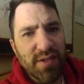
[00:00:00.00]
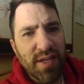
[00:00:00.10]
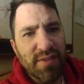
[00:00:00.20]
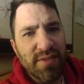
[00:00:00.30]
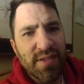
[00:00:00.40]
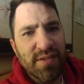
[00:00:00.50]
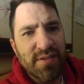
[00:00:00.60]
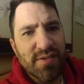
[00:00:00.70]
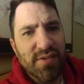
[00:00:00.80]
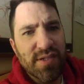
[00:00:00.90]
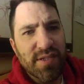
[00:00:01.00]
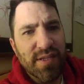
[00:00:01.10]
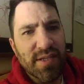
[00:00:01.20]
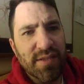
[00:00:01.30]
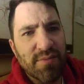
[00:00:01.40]
And this she
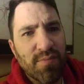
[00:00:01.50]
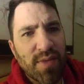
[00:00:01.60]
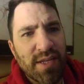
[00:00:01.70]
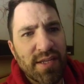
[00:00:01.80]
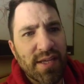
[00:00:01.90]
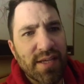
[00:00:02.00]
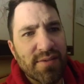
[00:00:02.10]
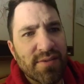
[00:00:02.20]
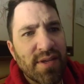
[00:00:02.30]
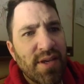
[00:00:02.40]
did many days.